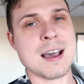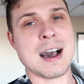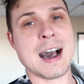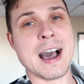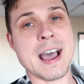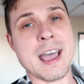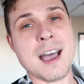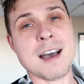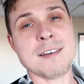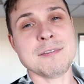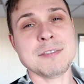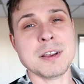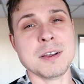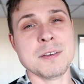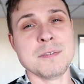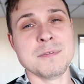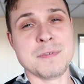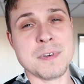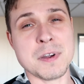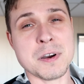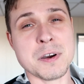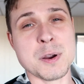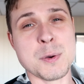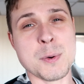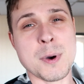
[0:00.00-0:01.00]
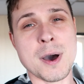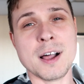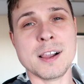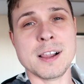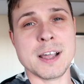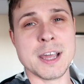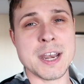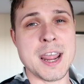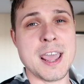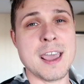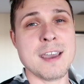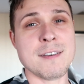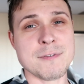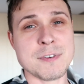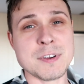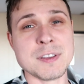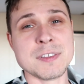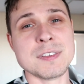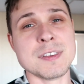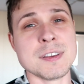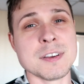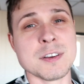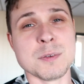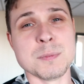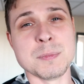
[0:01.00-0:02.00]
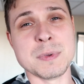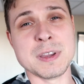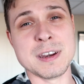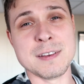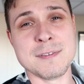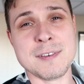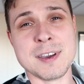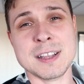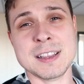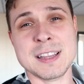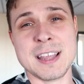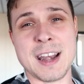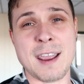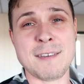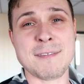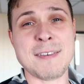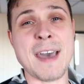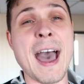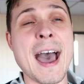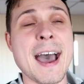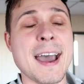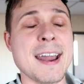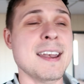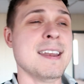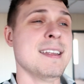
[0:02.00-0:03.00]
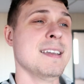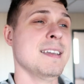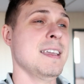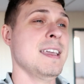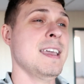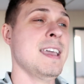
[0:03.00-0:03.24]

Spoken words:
I have done very well on every single minivan that I've had,